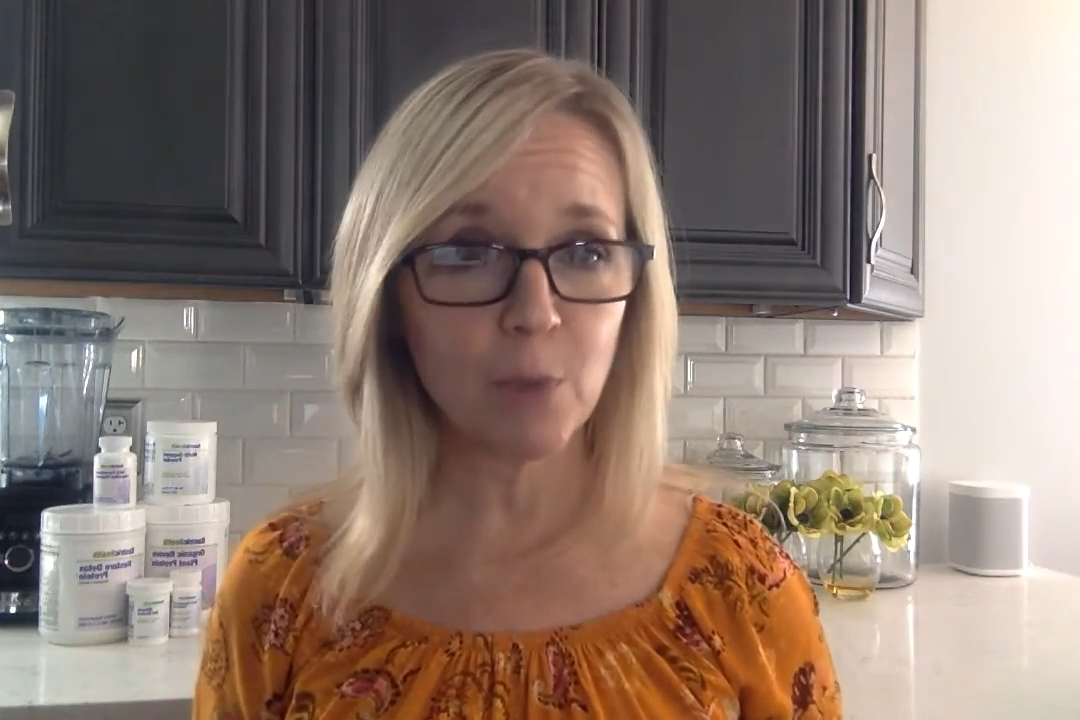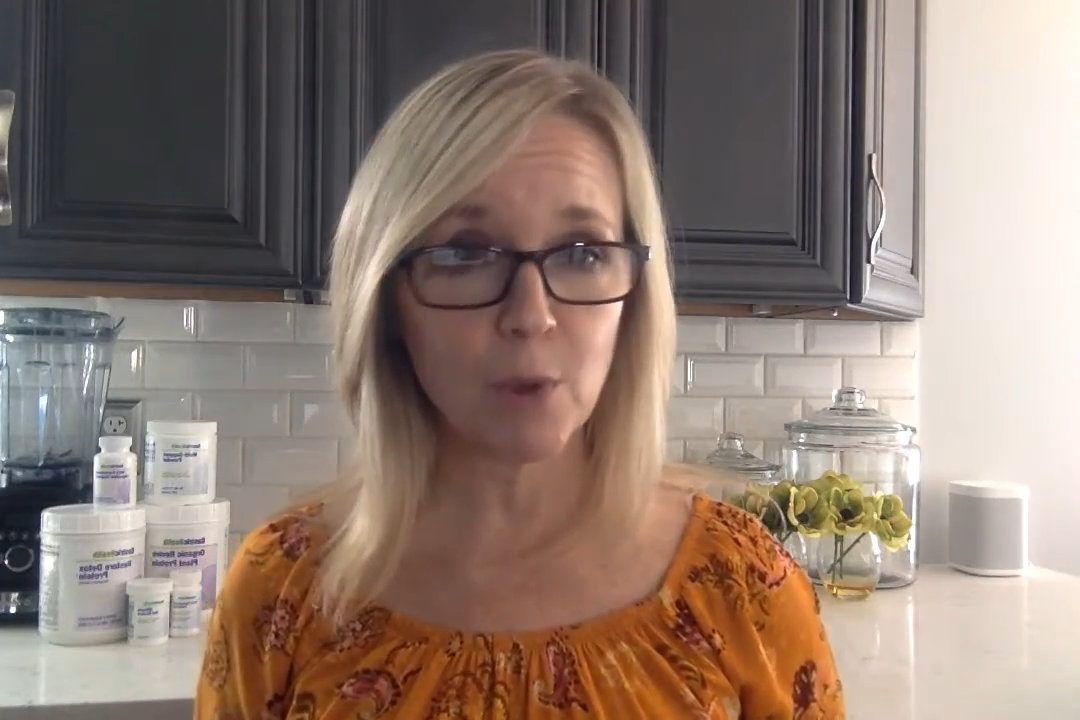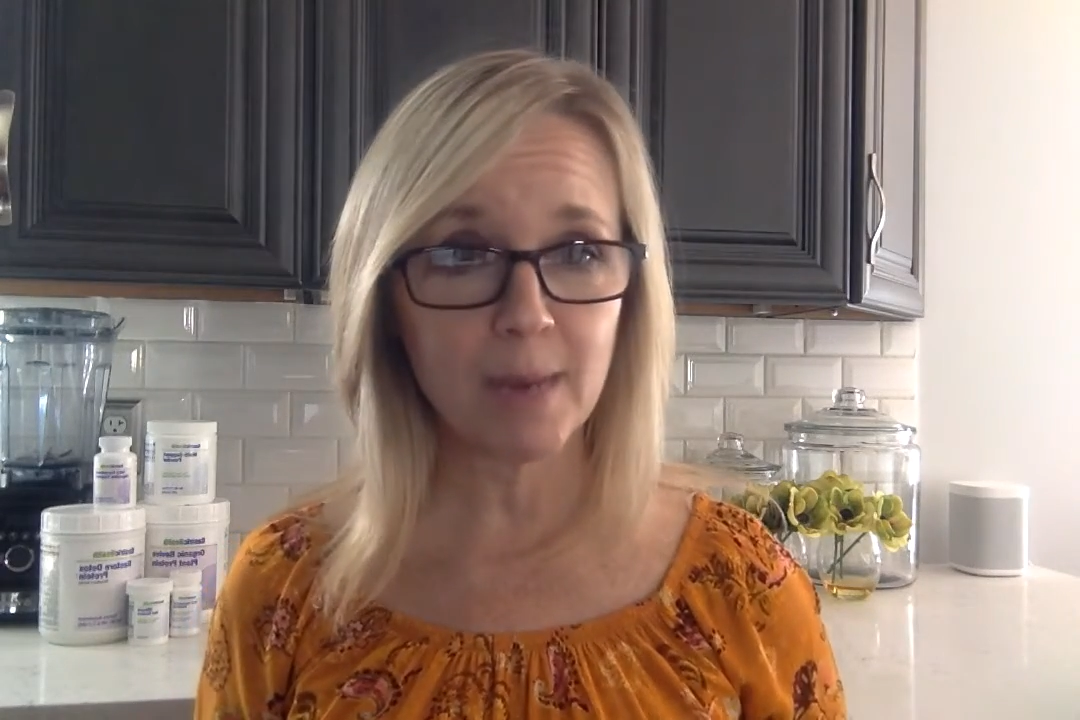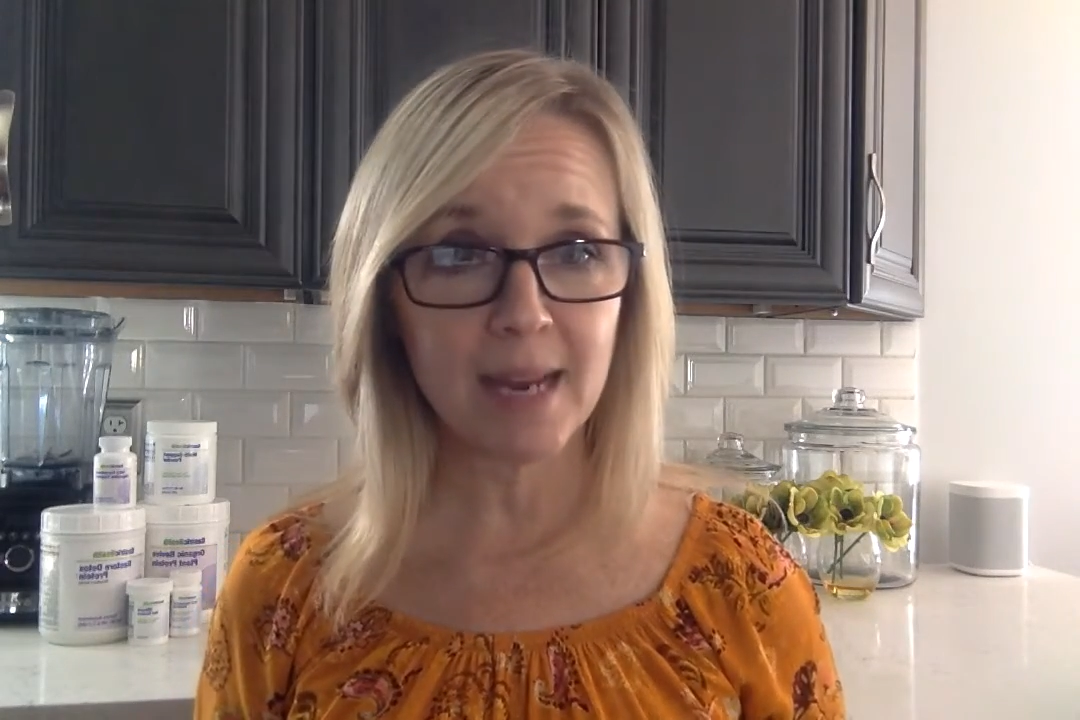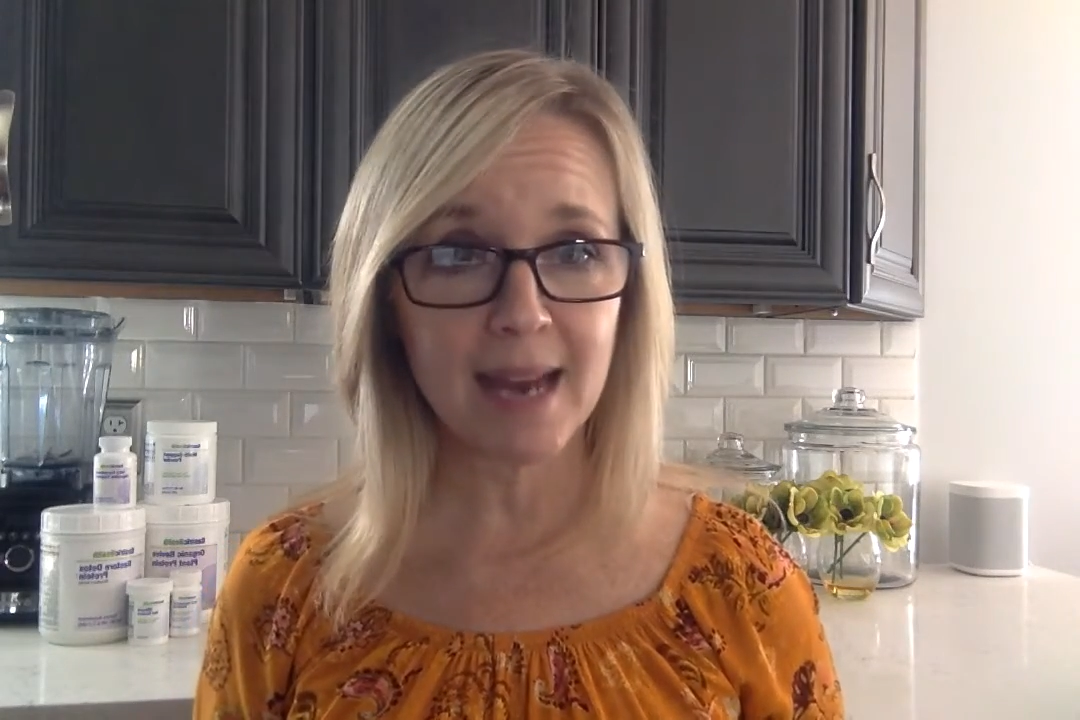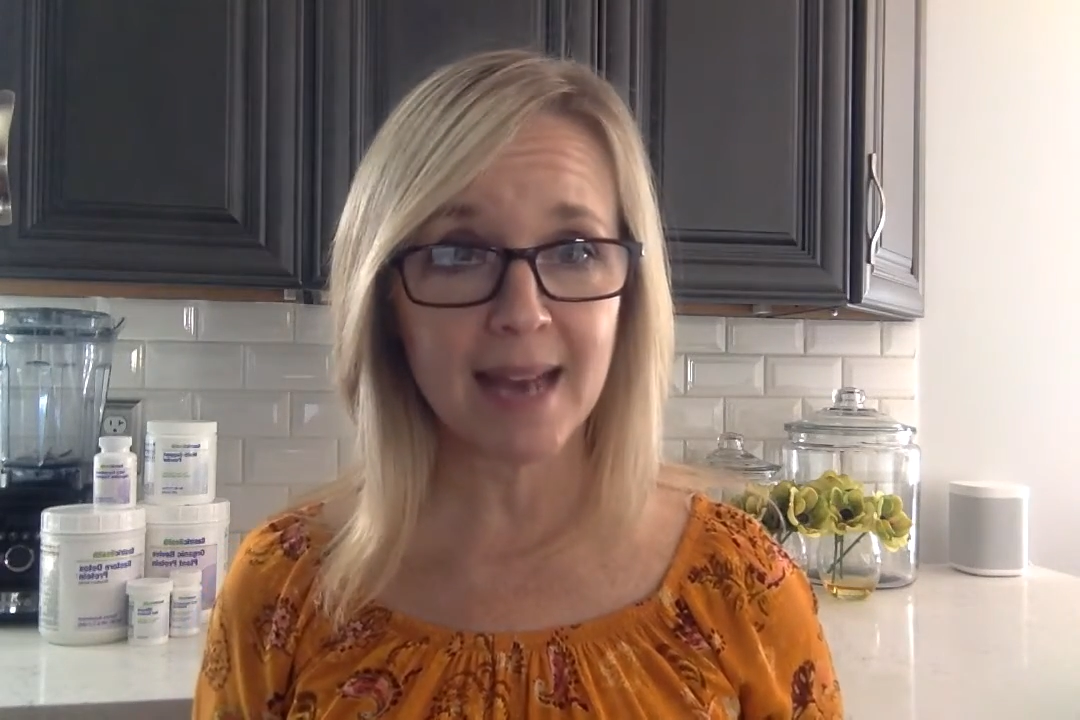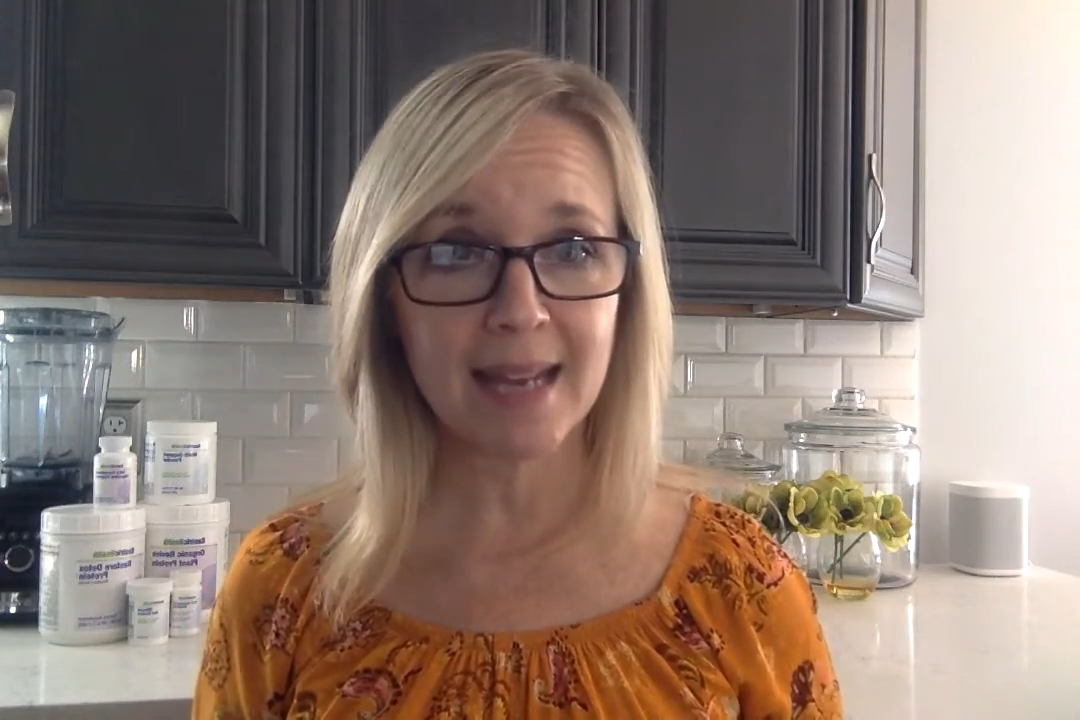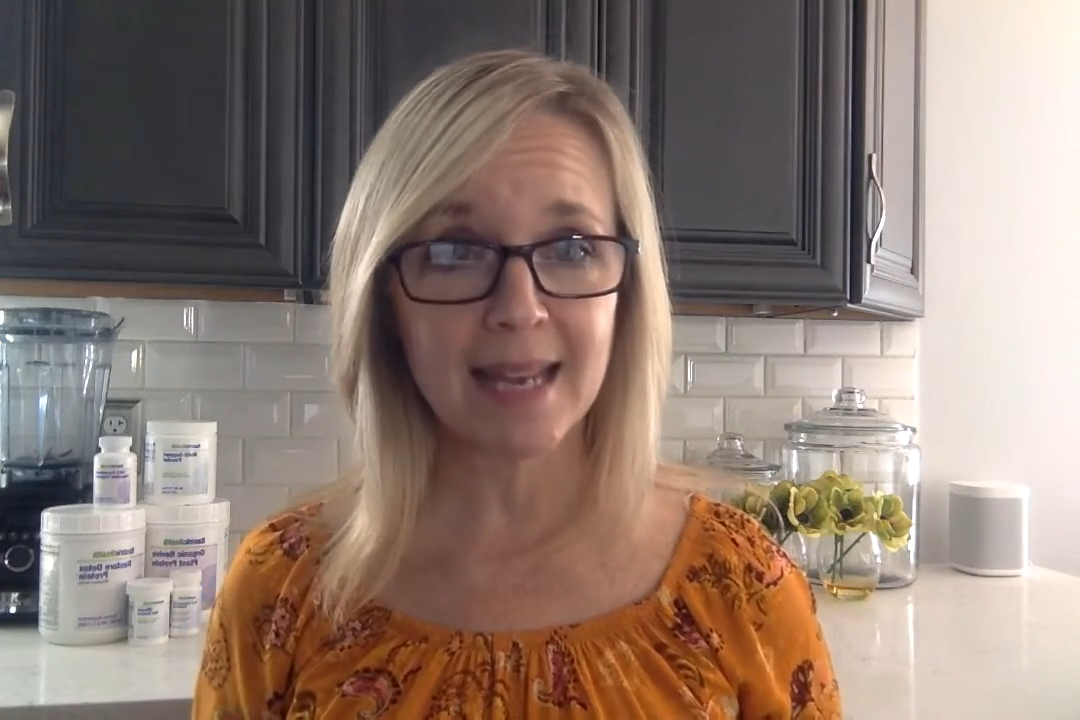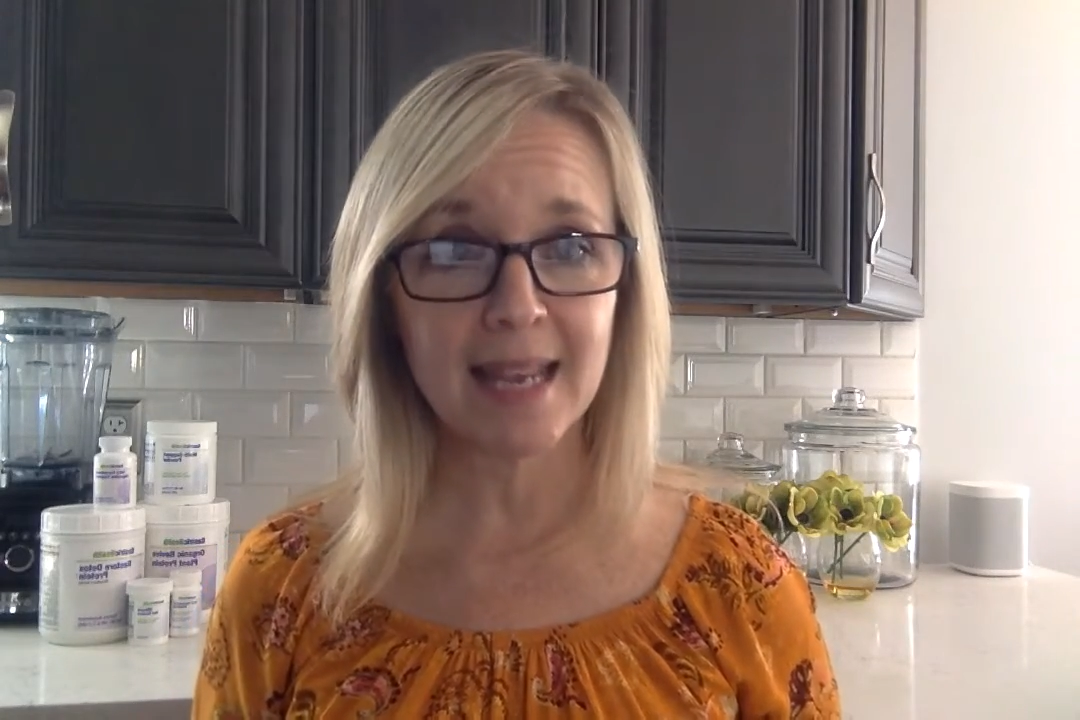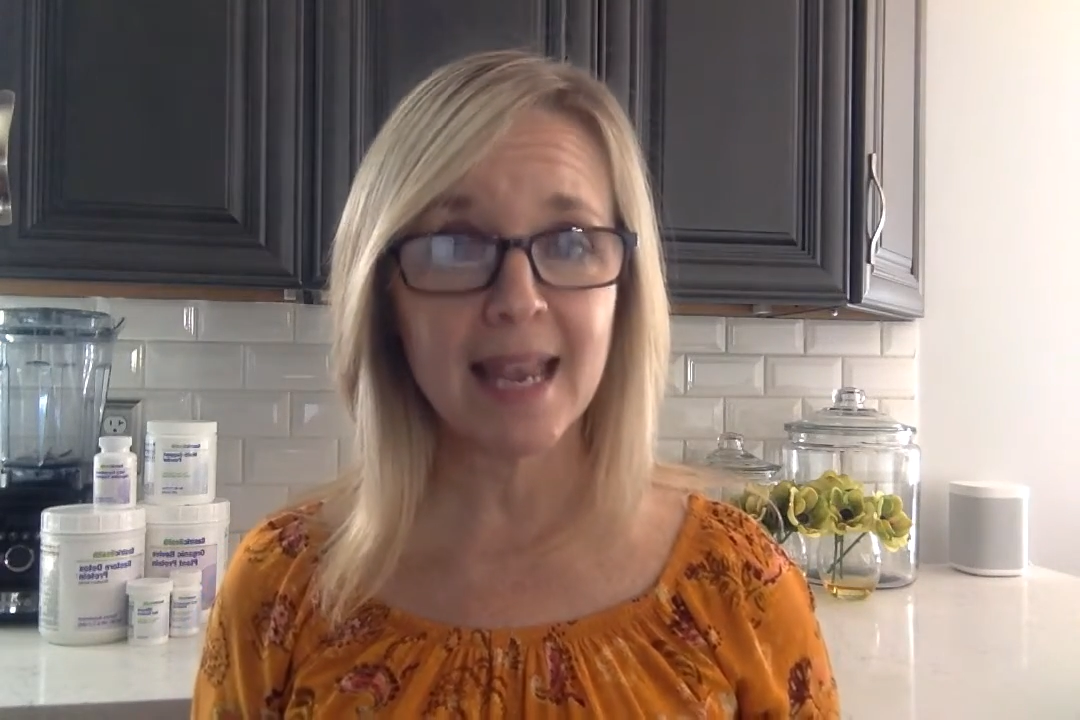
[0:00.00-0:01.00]

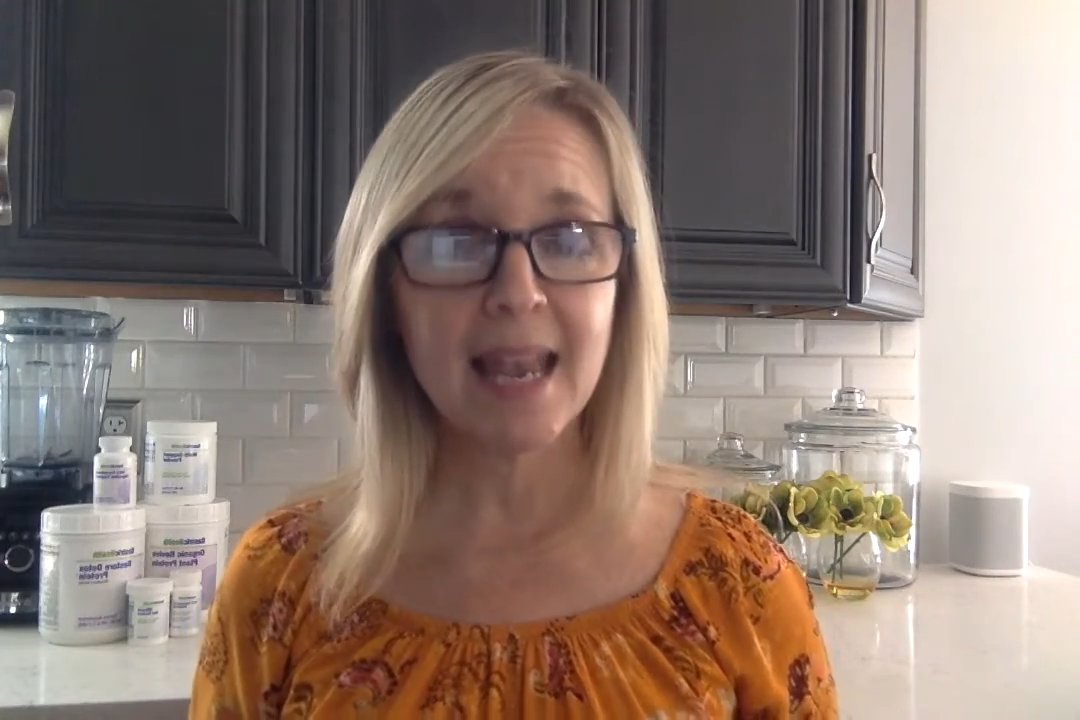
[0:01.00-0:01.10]
Probiotic,